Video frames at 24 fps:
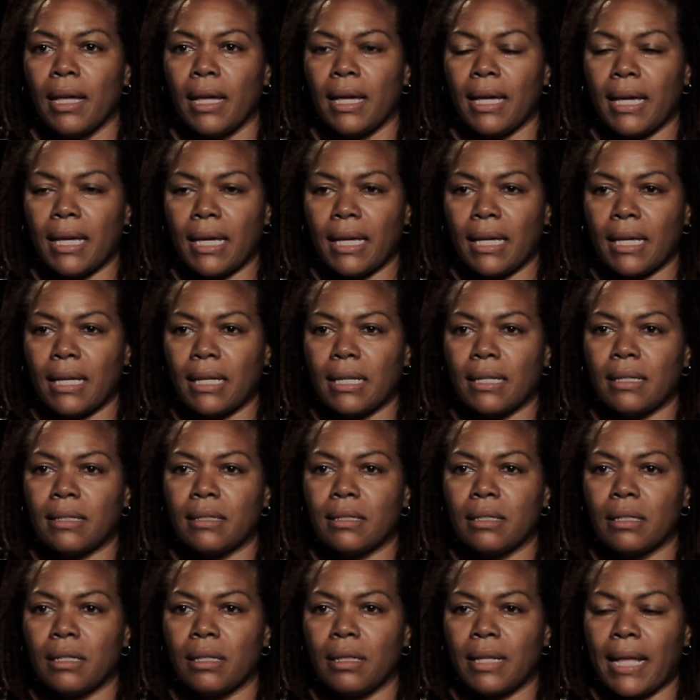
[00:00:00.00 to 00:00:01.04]

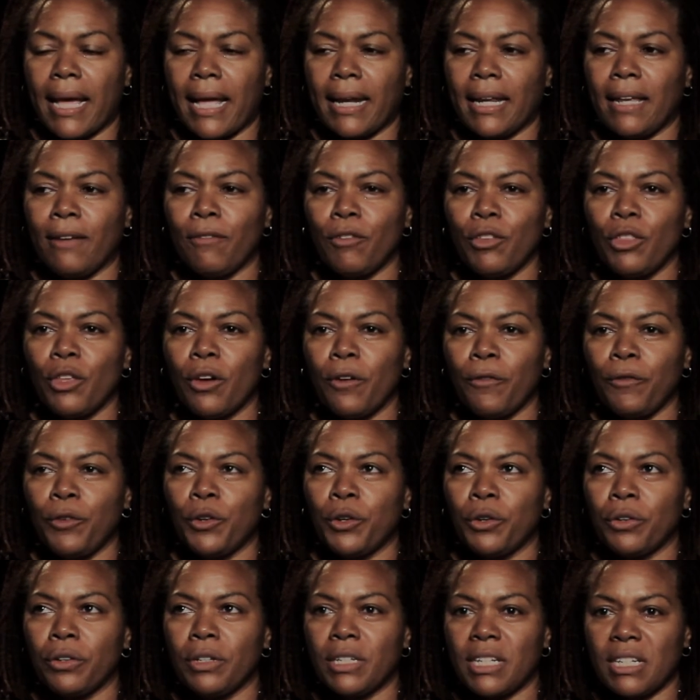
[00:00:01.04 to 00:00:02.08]
is that even though if
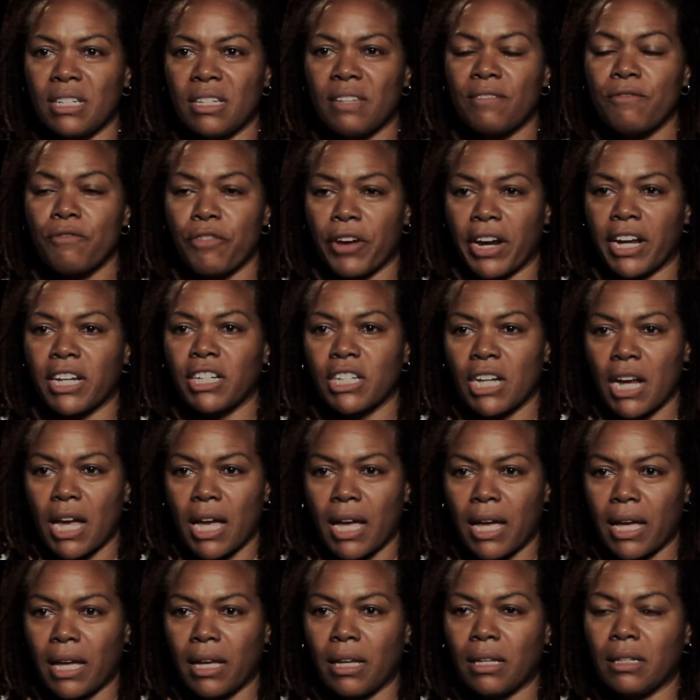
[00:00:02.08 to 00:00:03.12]
you're
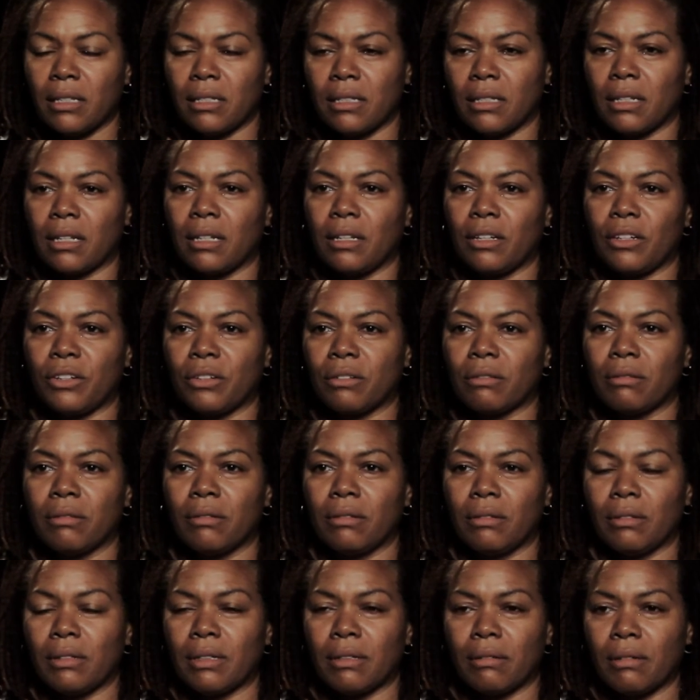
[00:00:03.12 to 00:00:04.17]
disenfranchised and
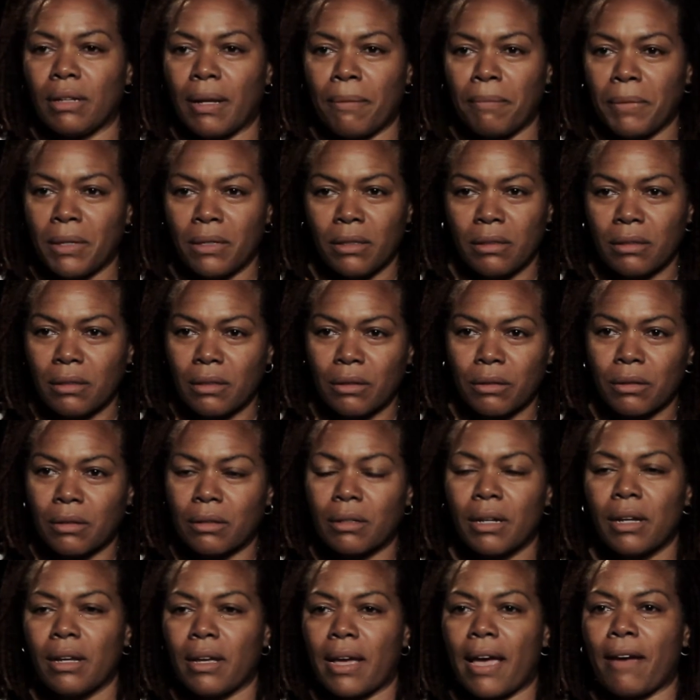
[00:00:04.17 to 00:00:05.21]
that means you're
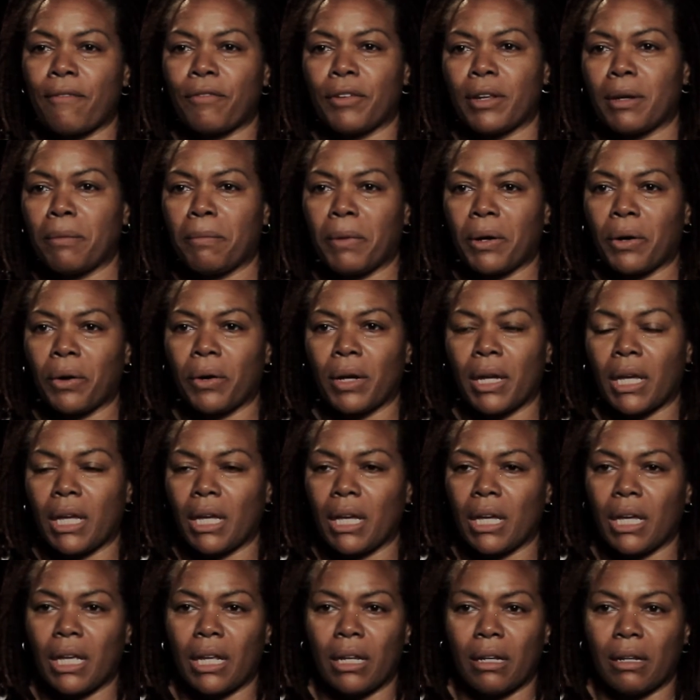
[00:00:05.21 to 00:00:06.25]
African
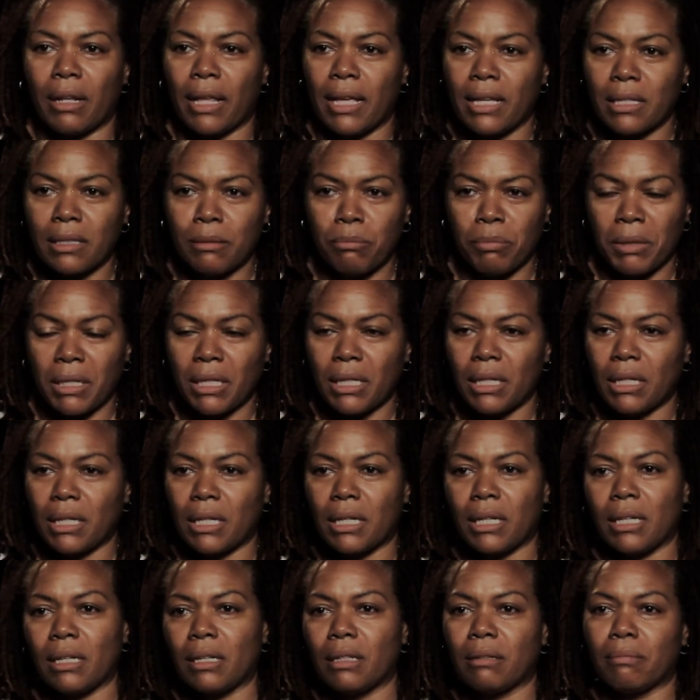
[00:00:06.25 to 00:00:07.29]
American,
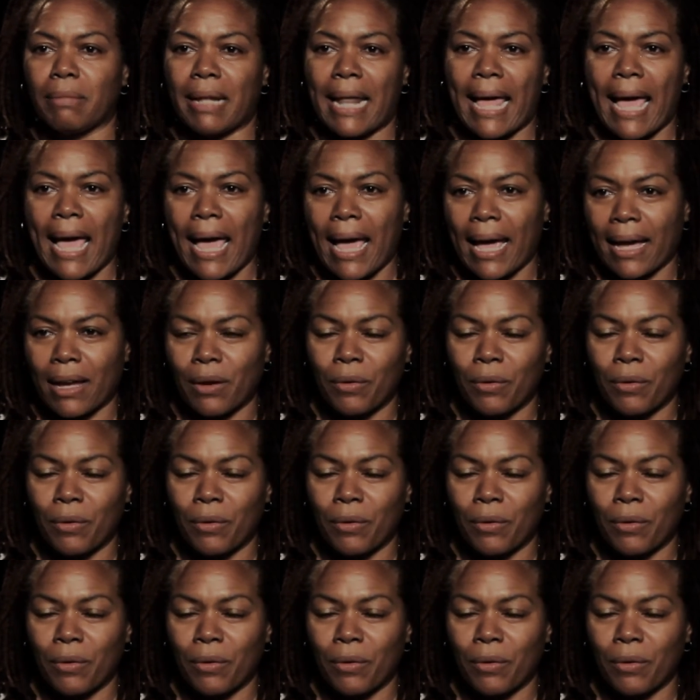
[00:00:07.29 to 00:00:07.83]
lesbian, black,